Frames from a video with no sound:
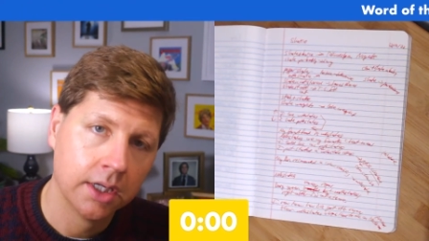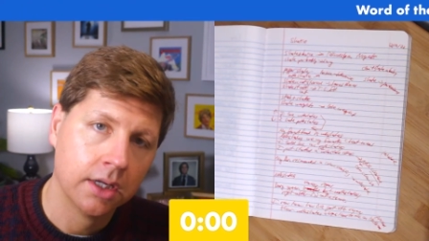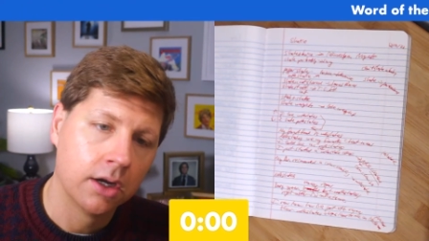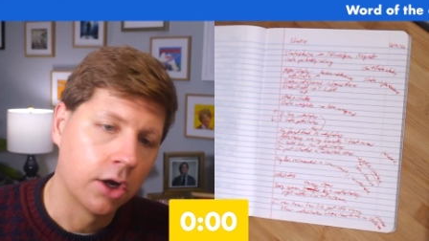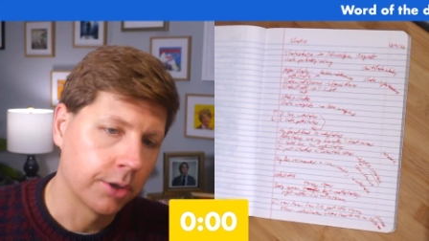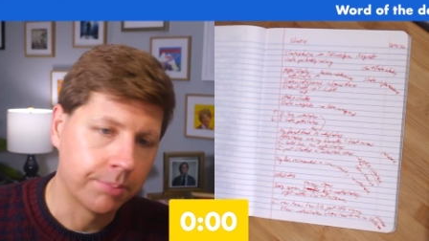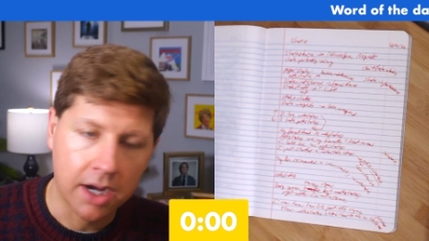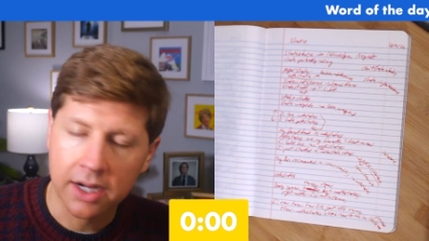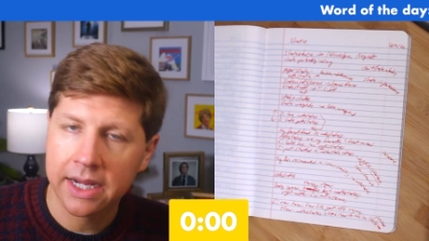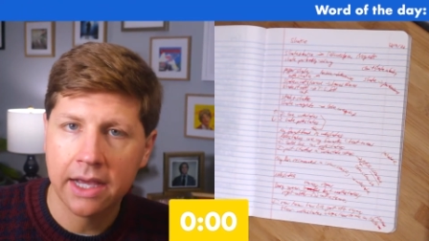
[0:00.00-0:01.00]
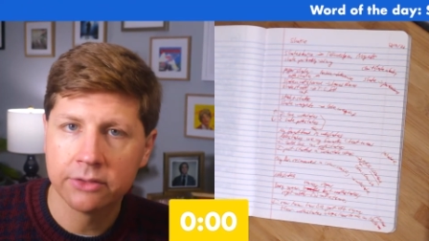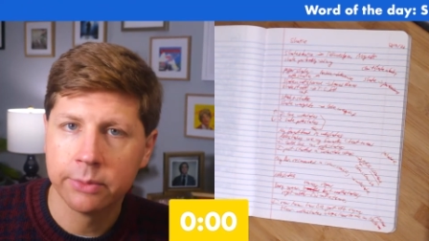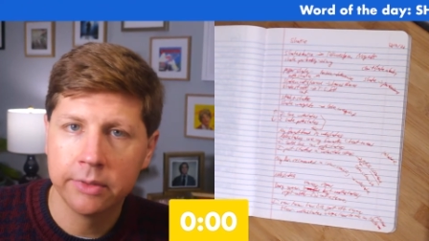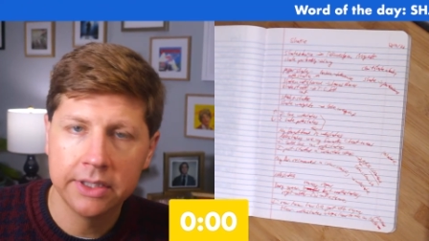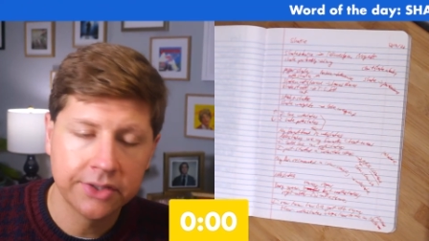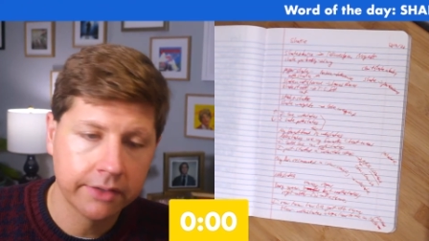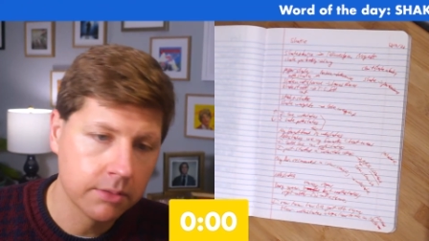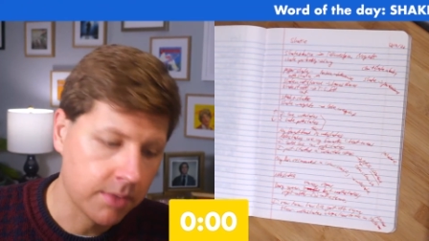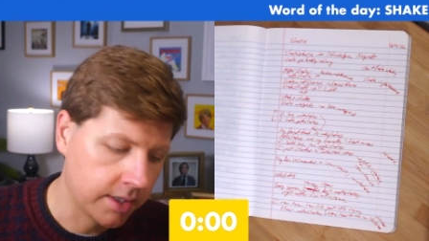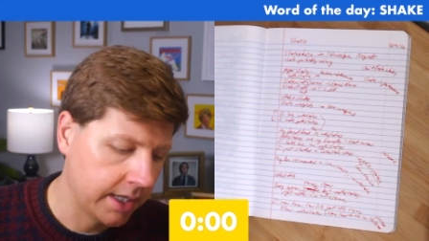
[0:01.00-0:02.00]
On our podcast, we release
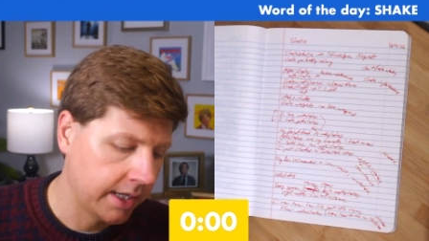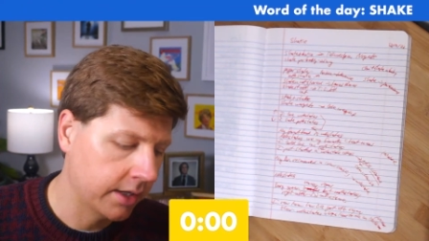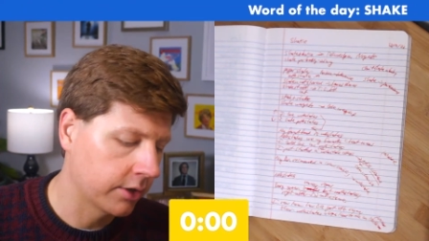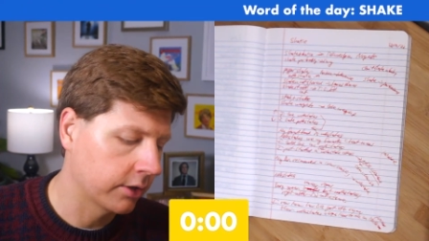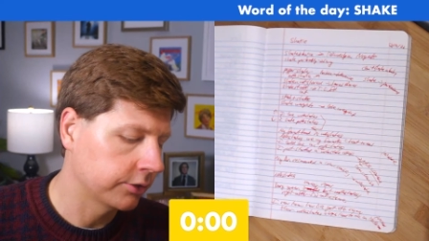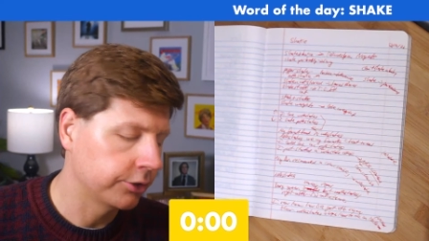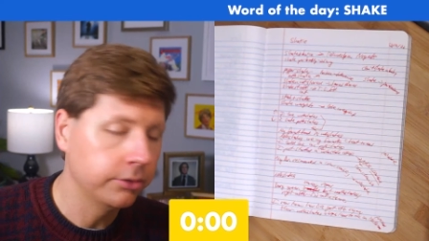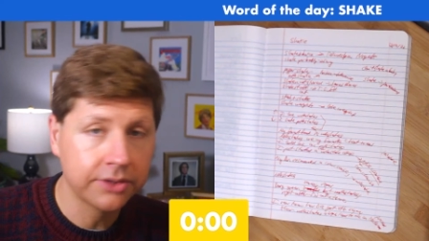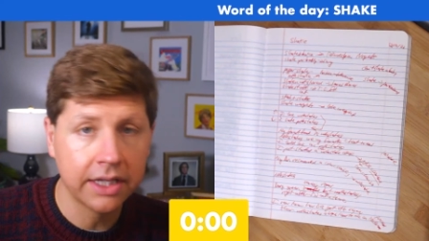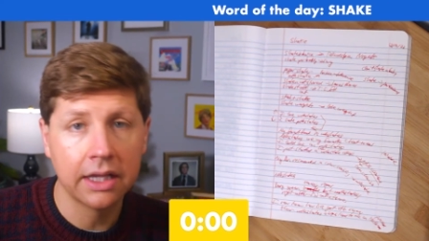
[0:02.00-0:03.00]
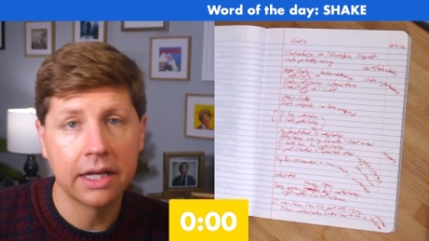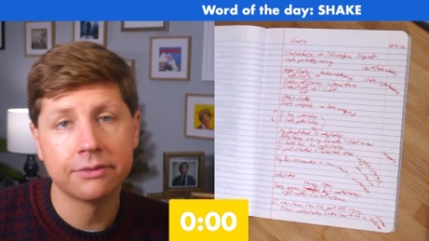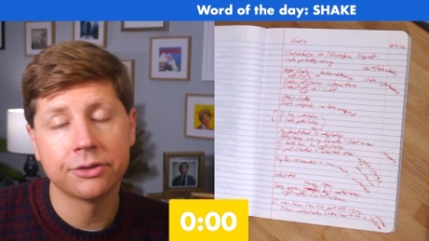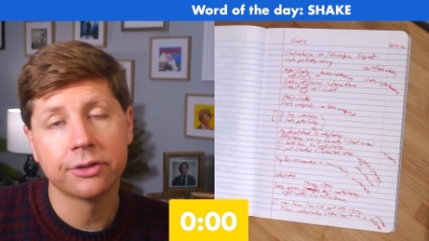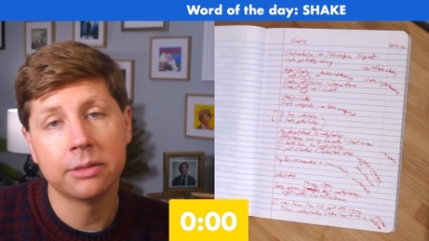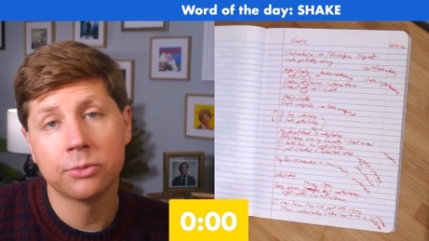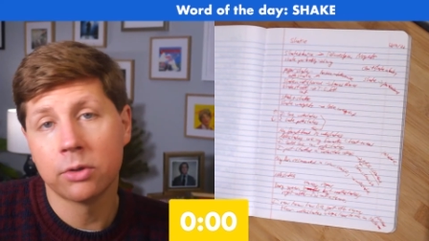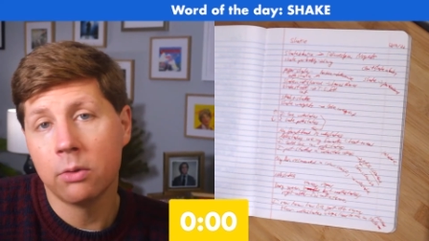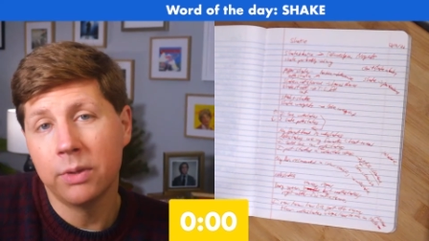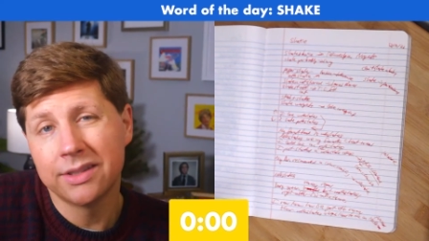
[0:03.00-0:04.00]
every Monday, on our Tuesday live streams
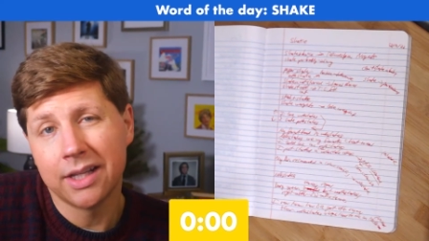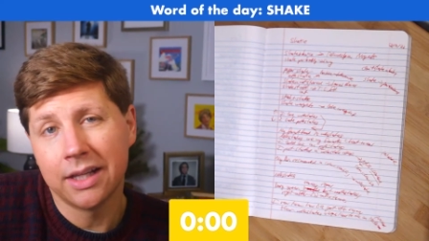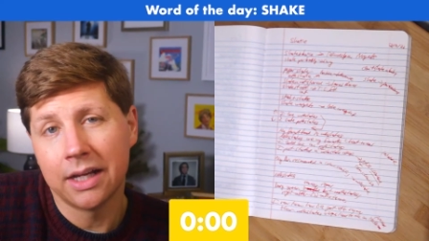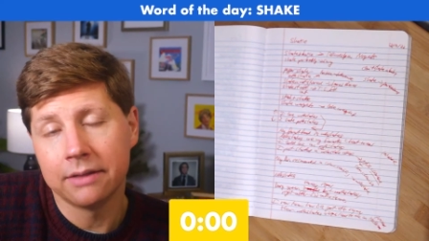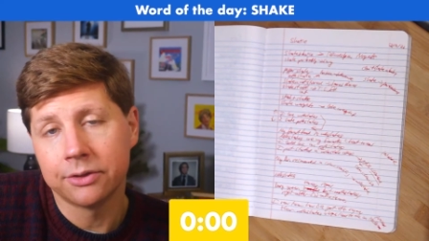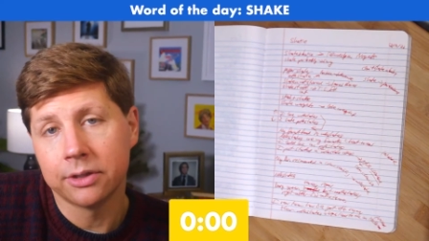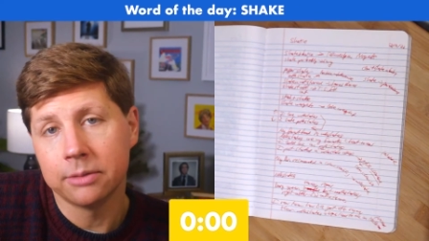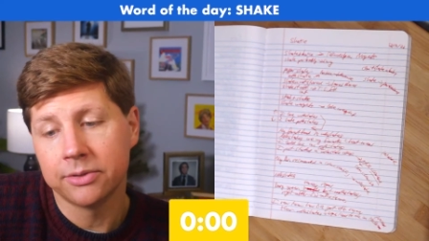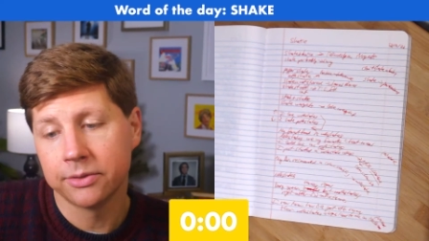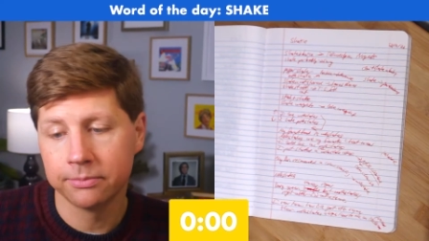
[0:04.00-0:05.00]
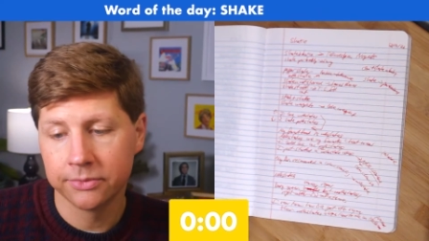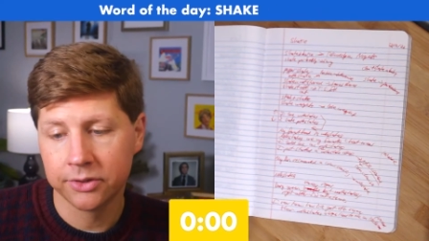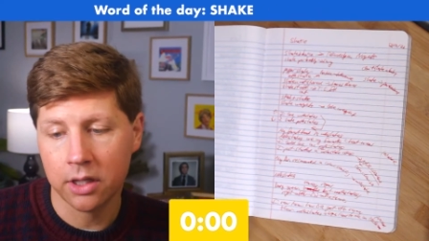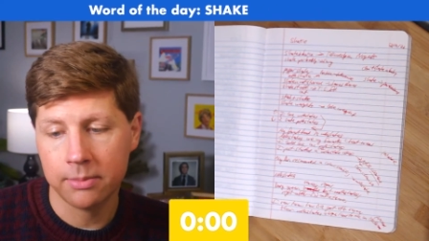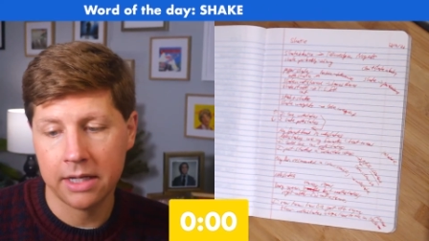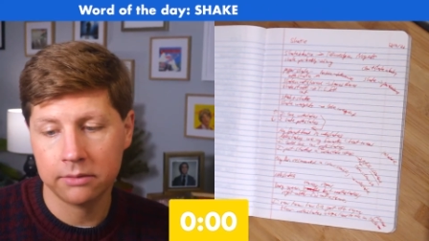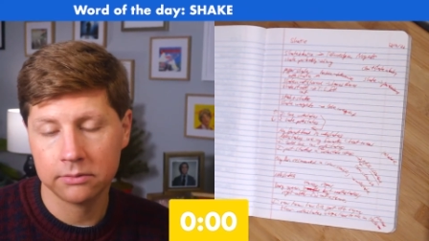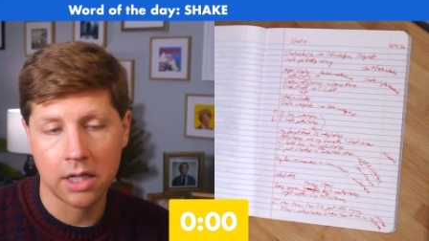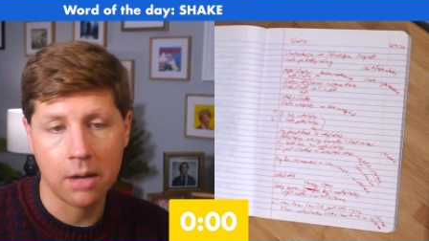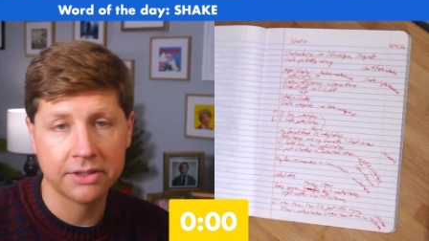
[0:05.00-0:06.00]
or our Wednesday live streams. It's all
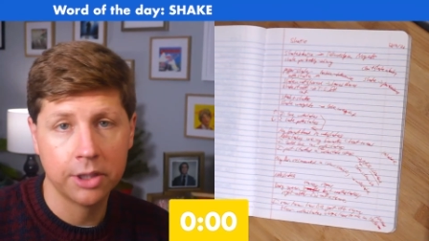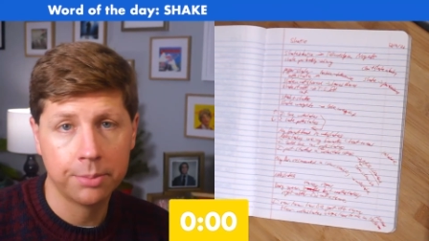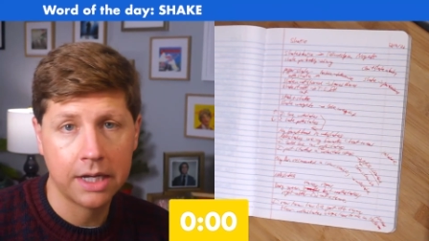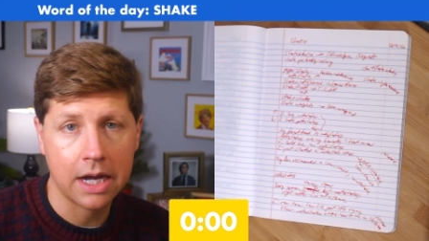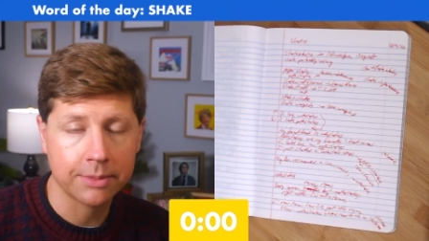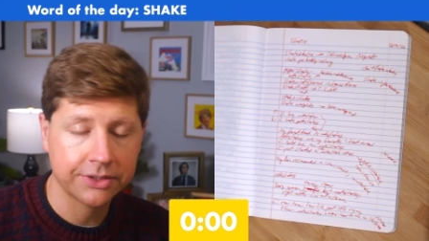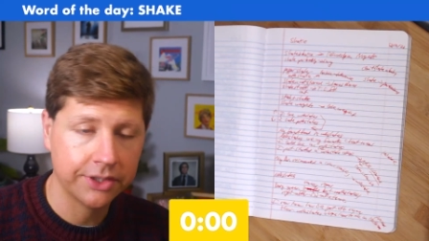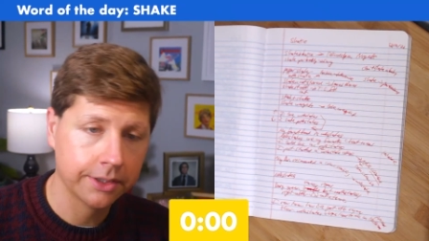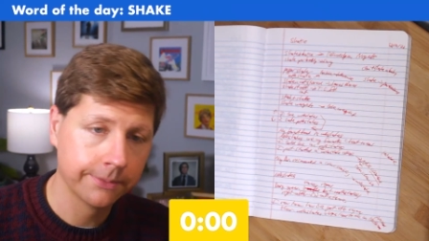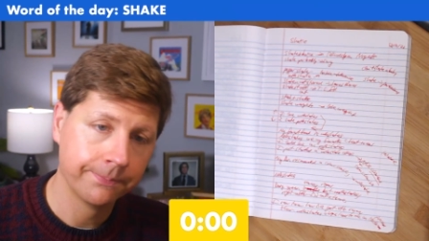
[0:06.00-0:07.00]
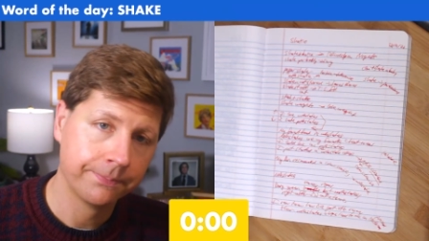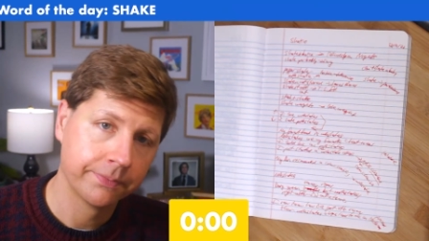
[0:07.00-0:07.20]
about comics helping comics here.